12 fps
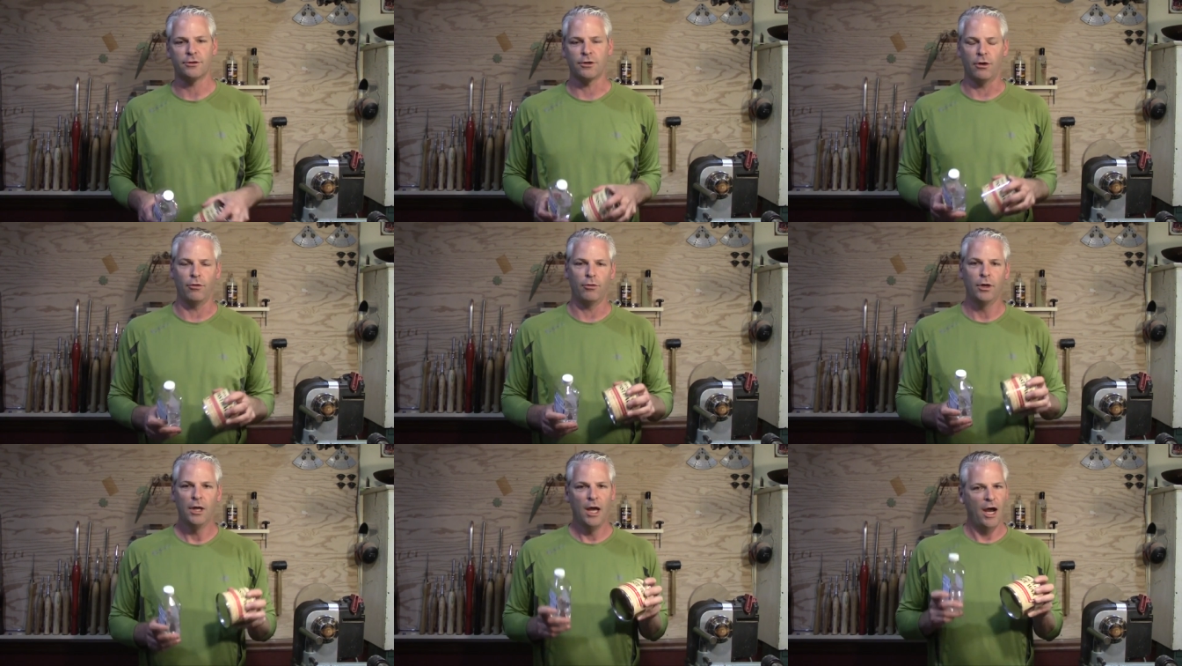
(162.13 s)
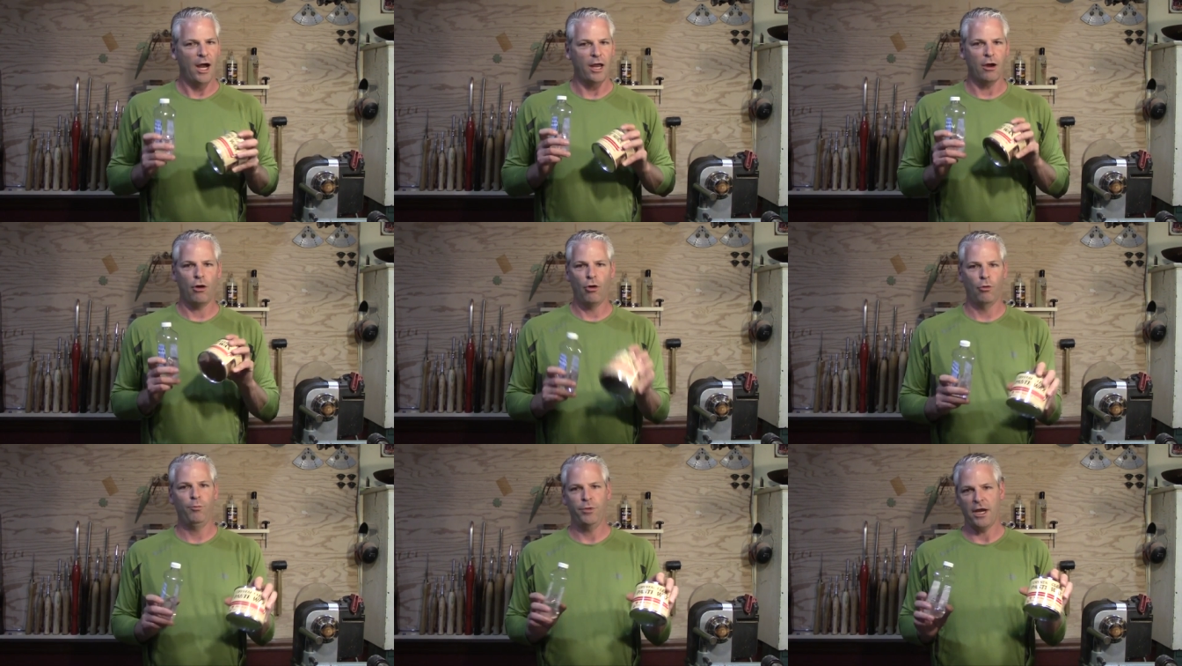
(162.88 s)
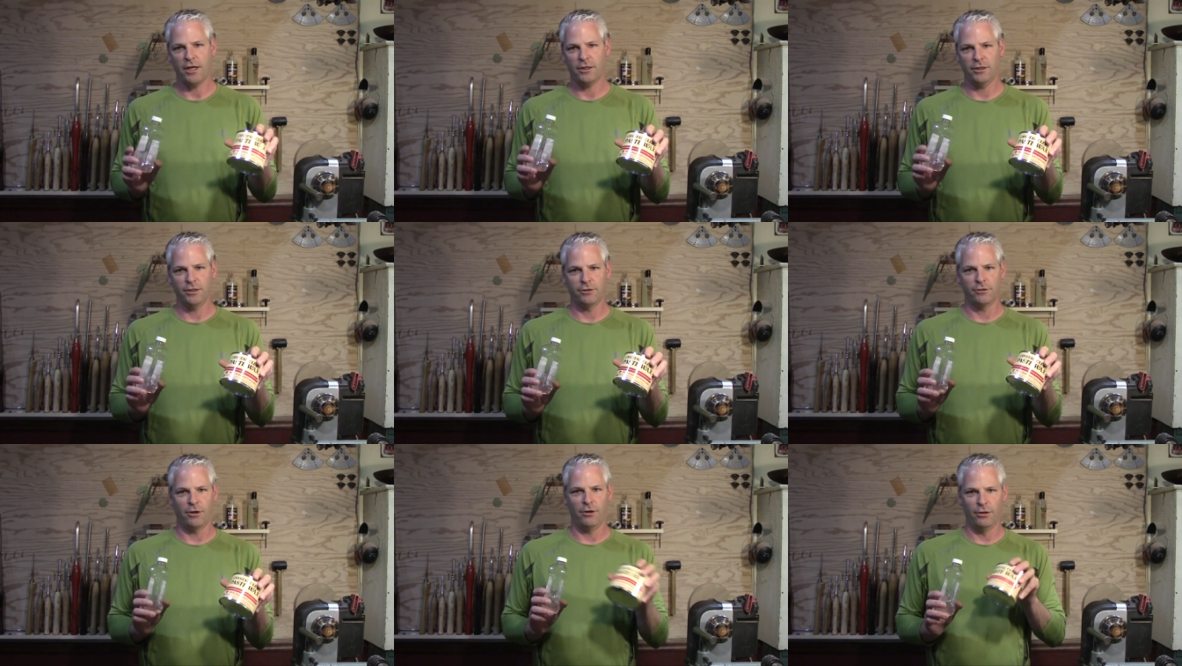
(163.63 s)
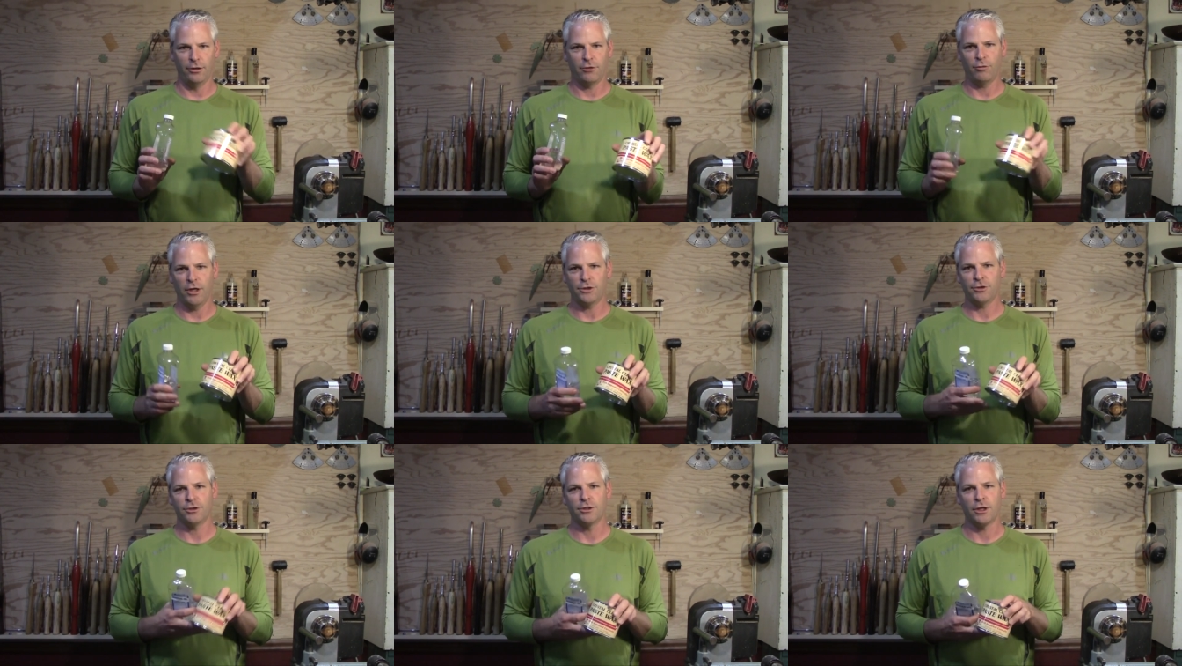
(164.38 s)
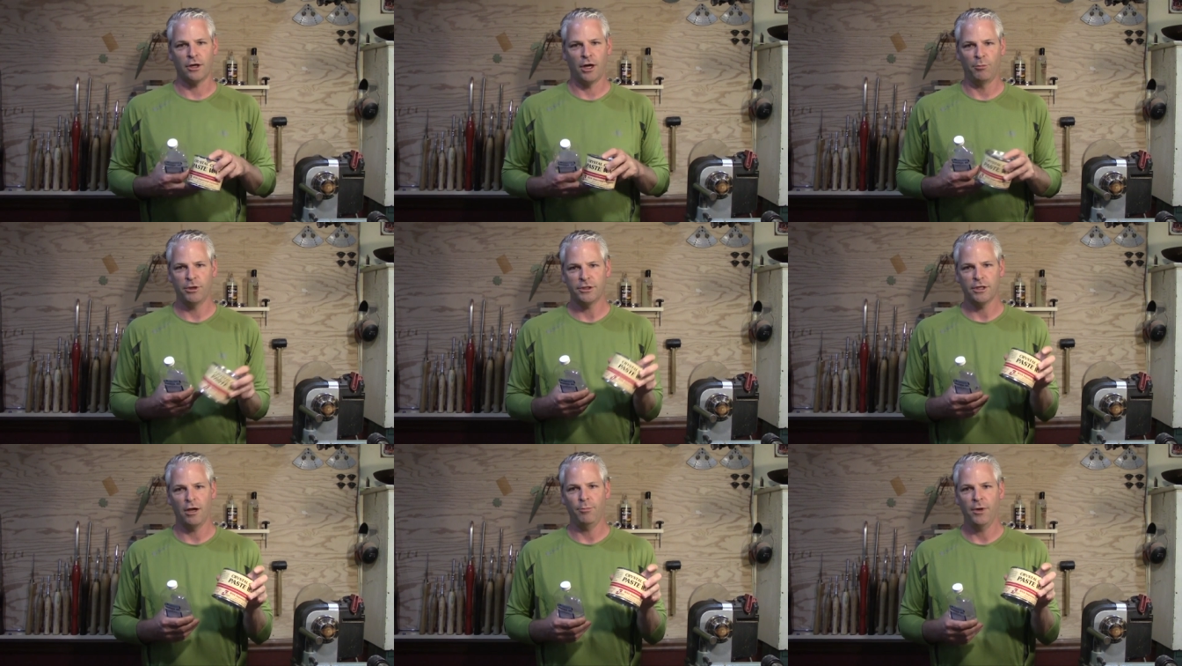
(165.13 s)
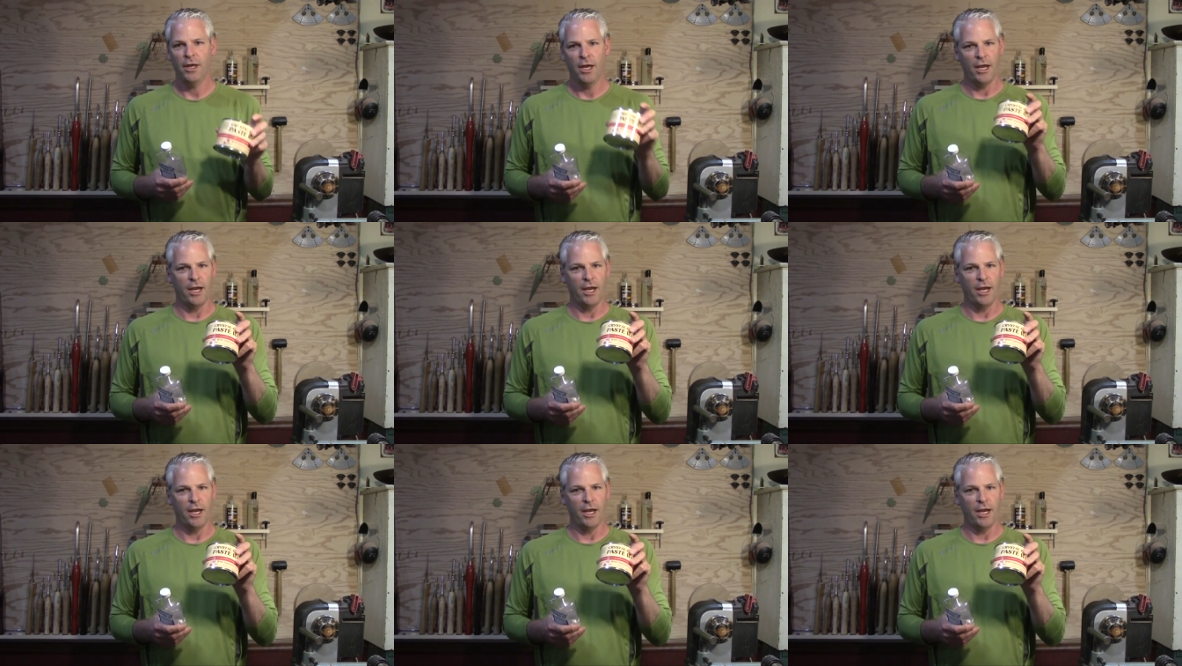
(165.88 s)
So I hope that cleared all the questions and comments up.